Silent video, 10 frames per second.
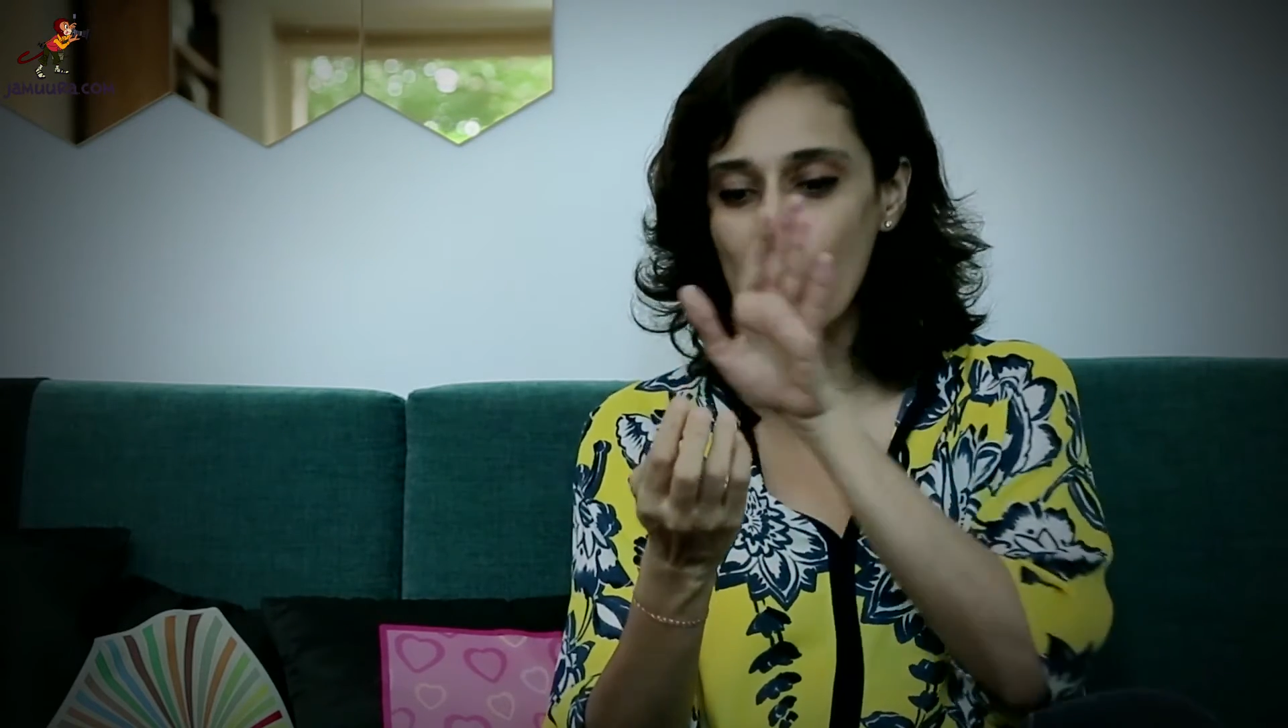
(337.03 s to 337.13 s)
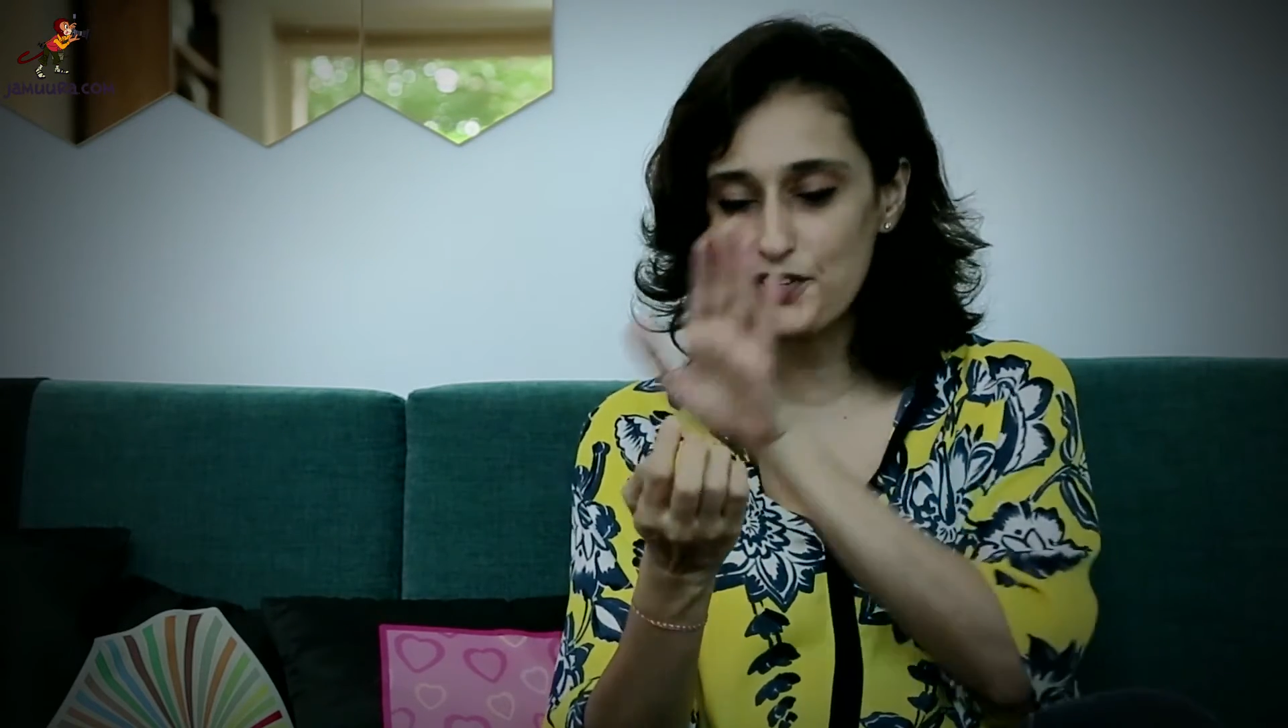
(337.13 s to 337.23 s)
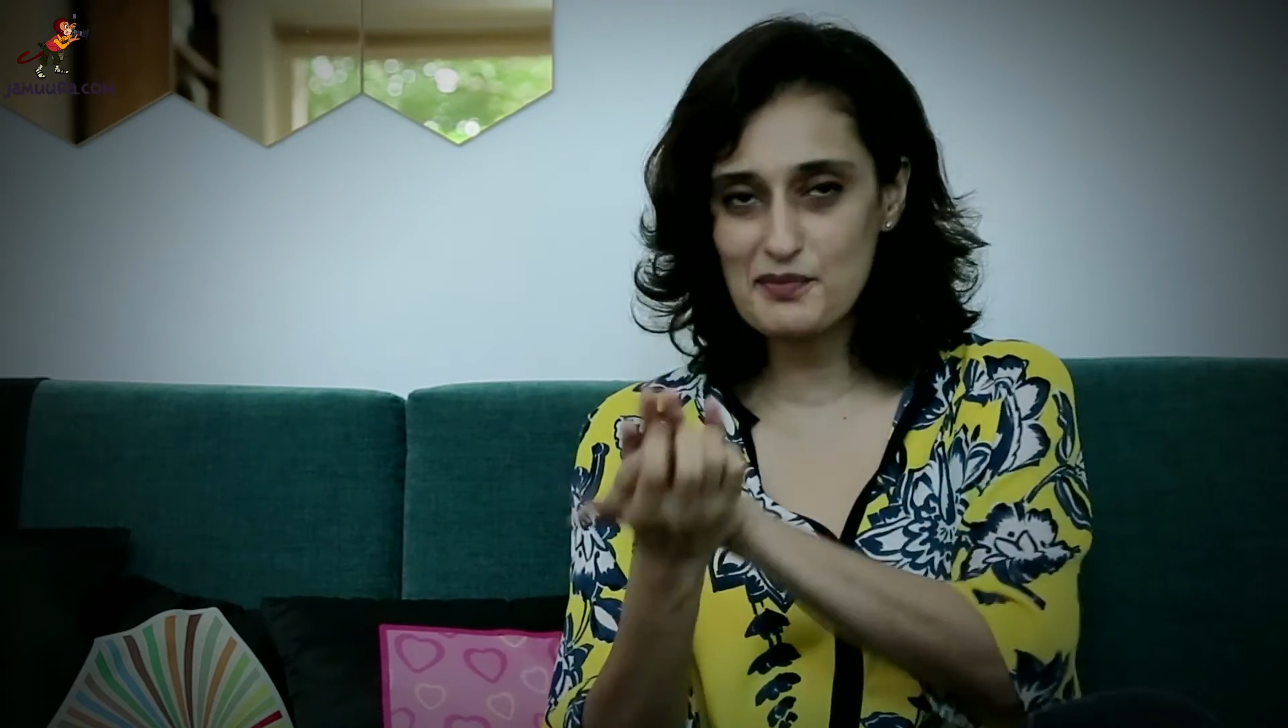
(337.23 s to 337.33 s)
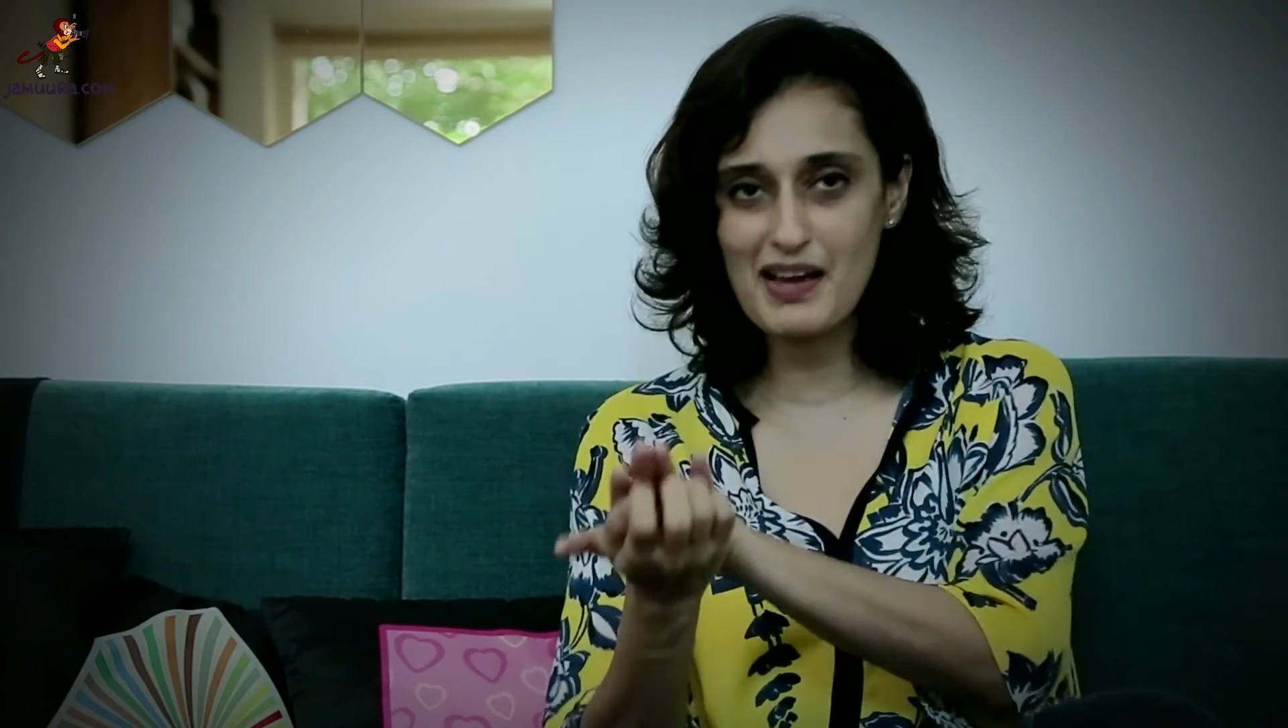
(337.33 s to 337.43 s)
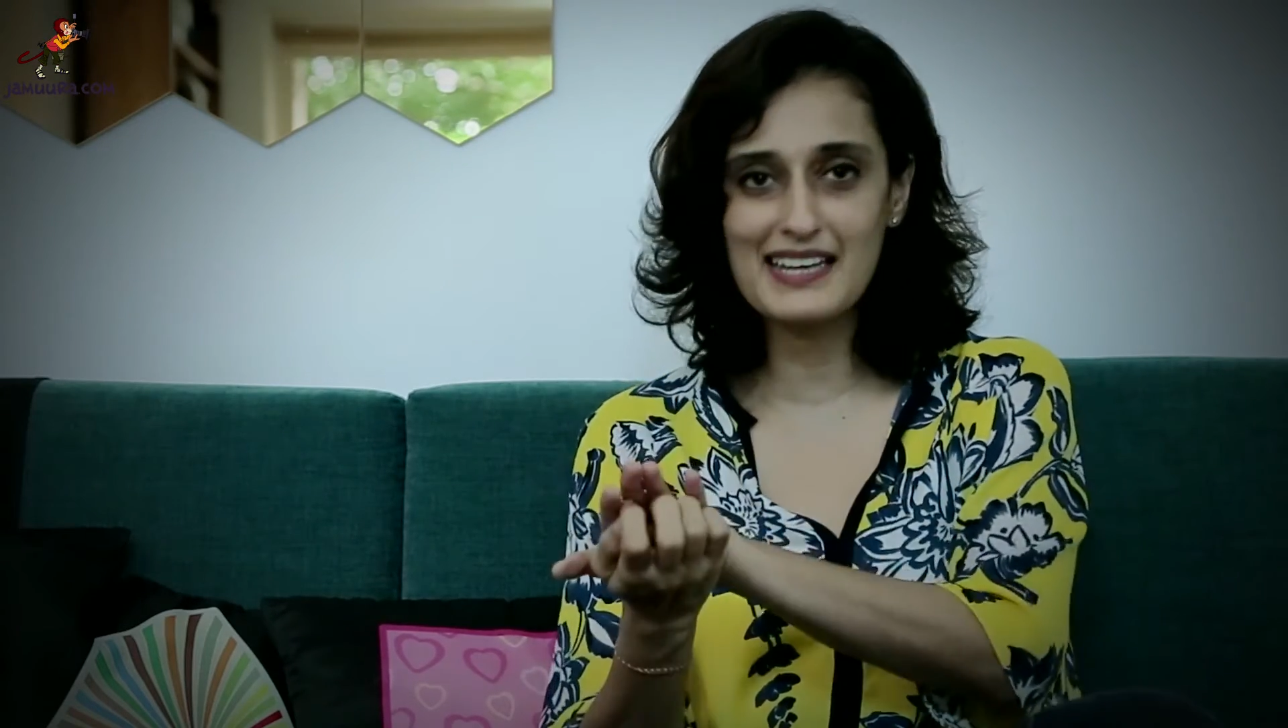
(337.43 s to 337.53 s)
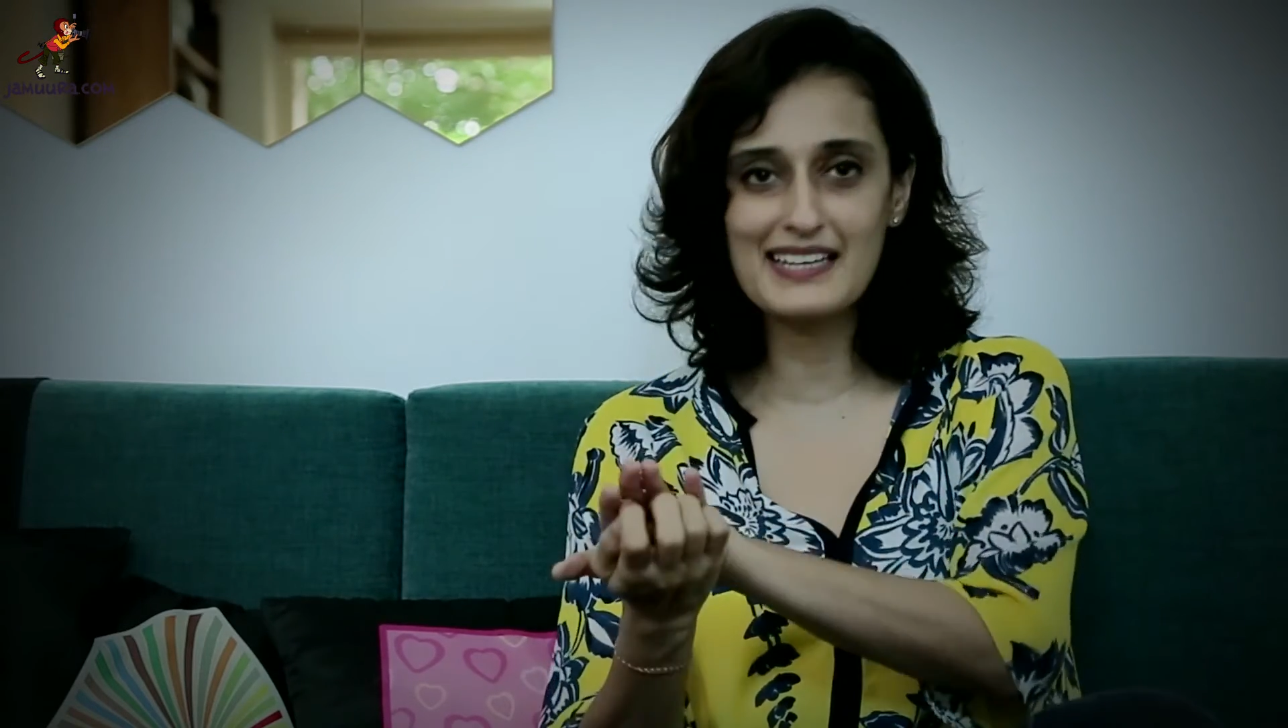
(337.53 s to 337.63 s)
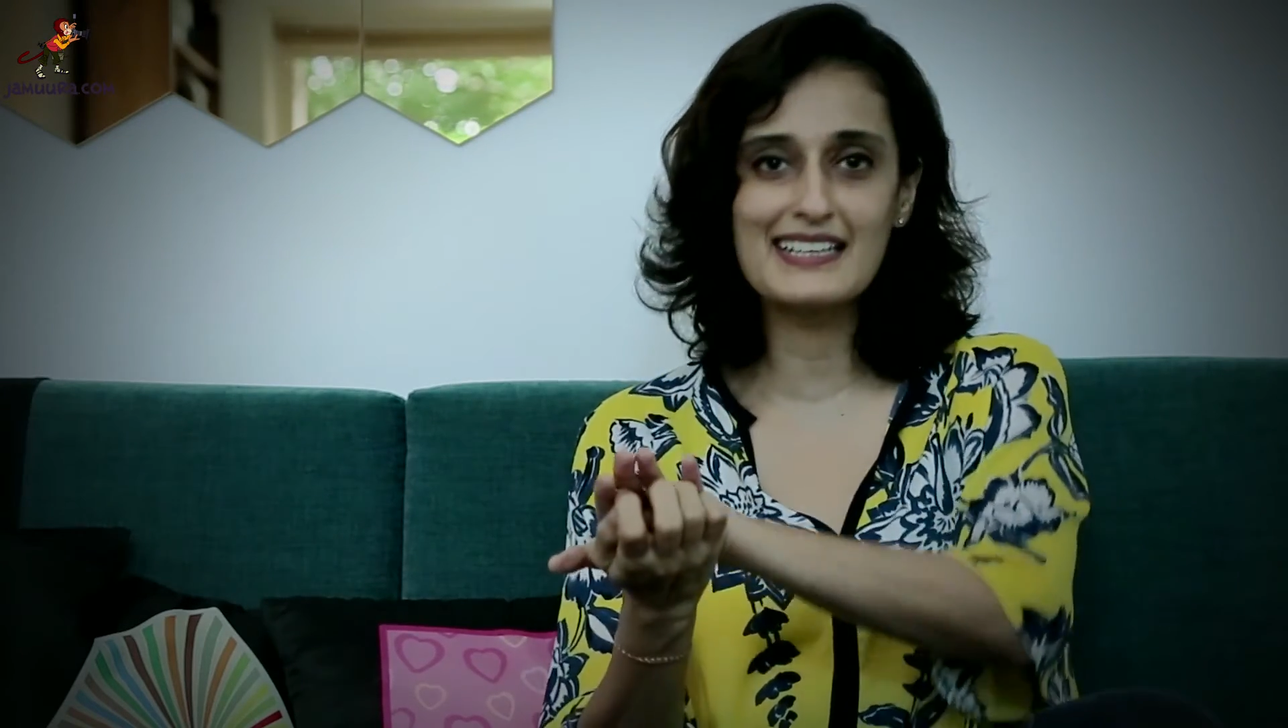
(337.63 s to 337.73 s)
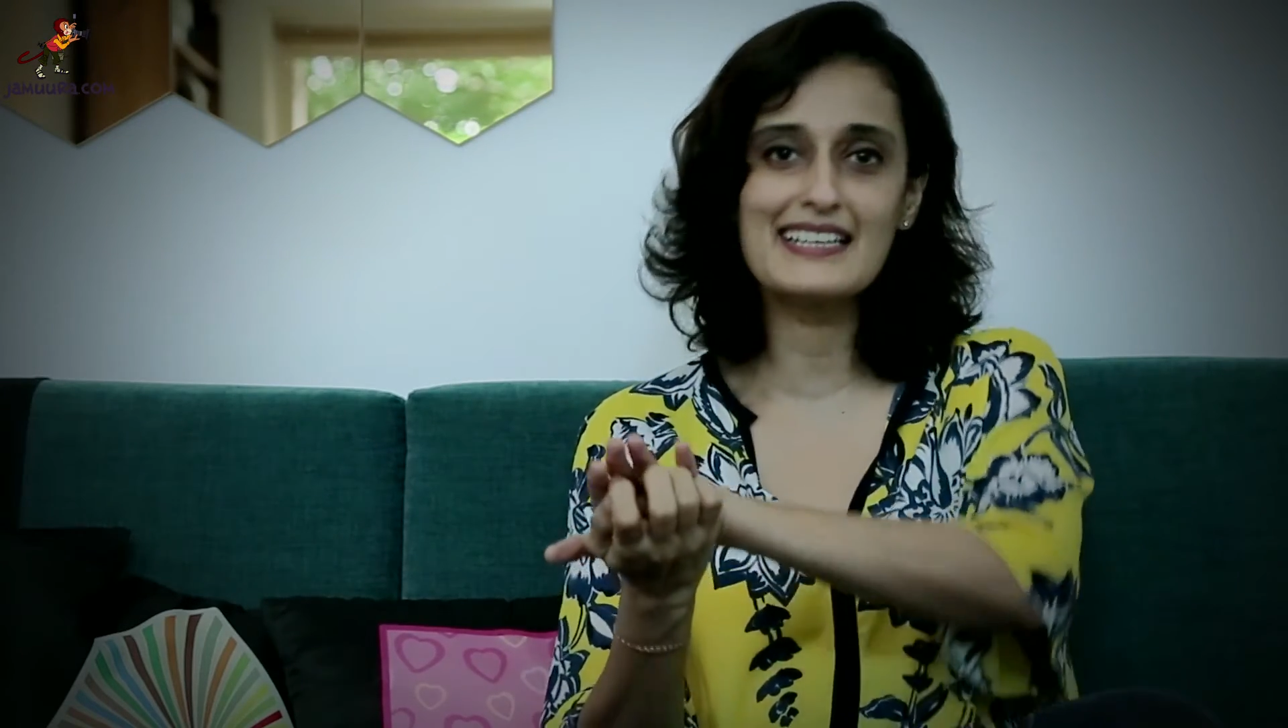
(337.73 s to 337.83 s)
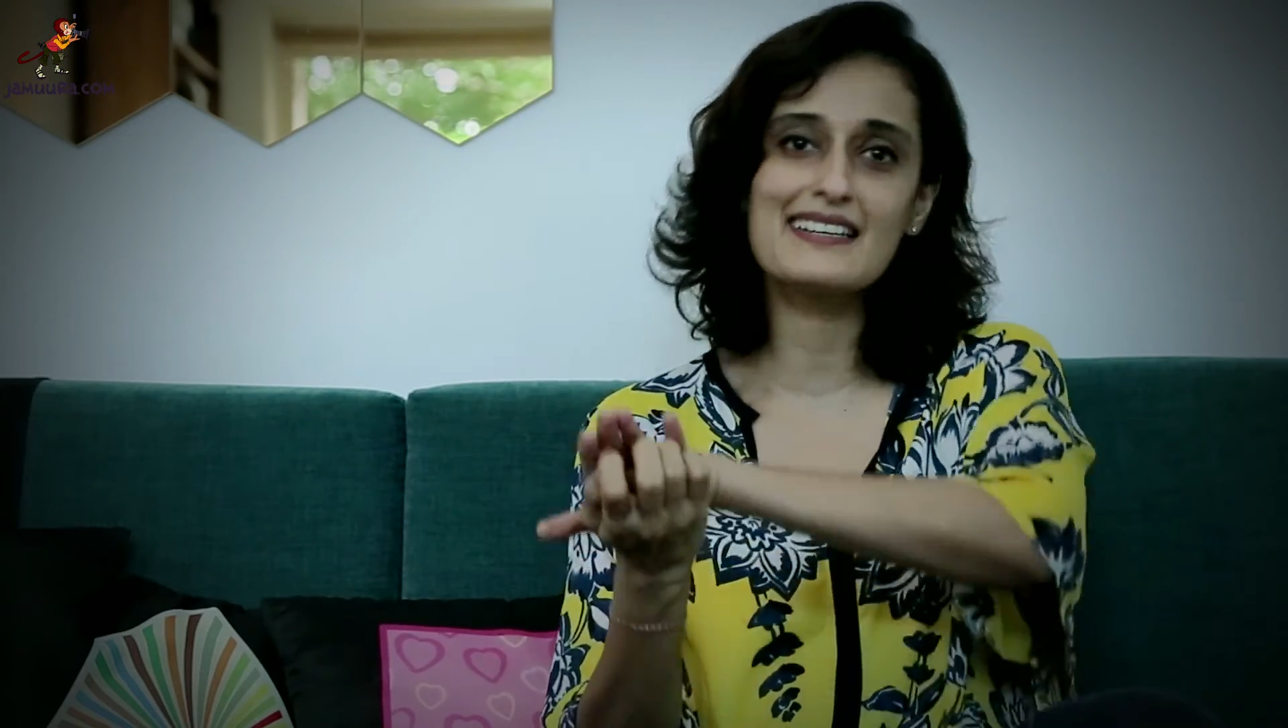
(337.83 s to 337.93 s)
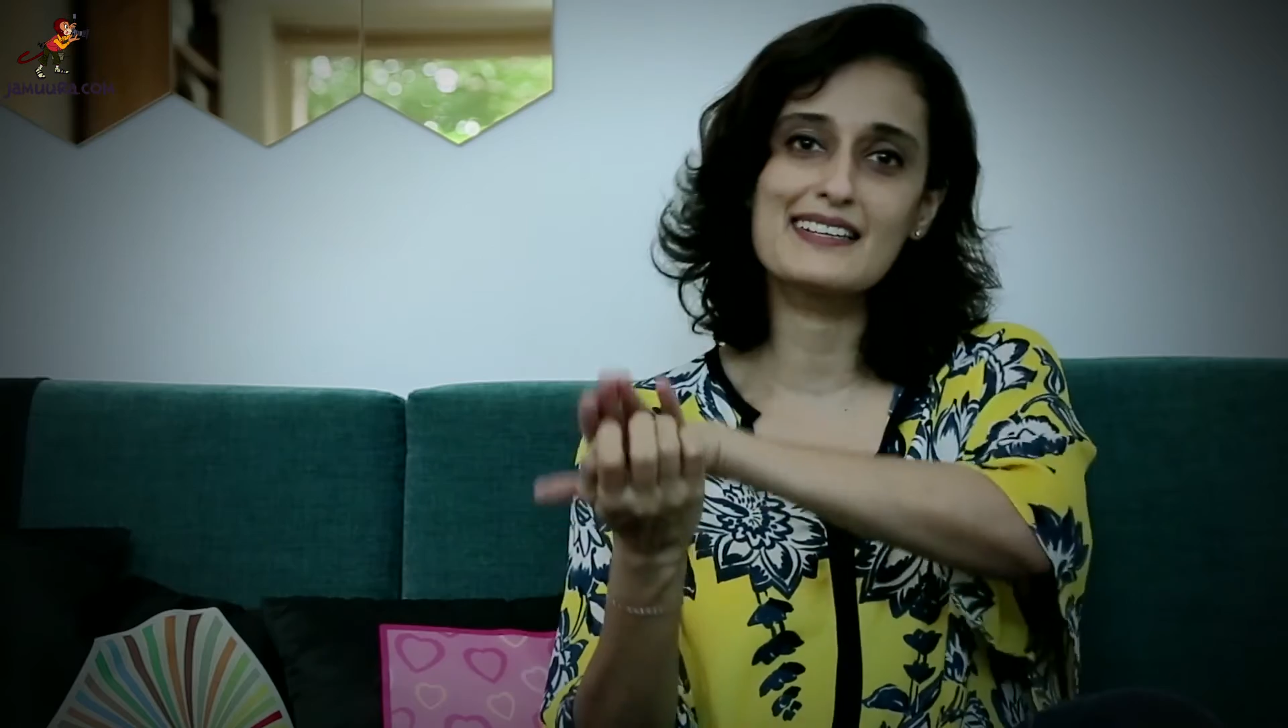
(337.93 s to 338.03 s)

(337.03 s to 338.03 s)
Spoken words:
automatically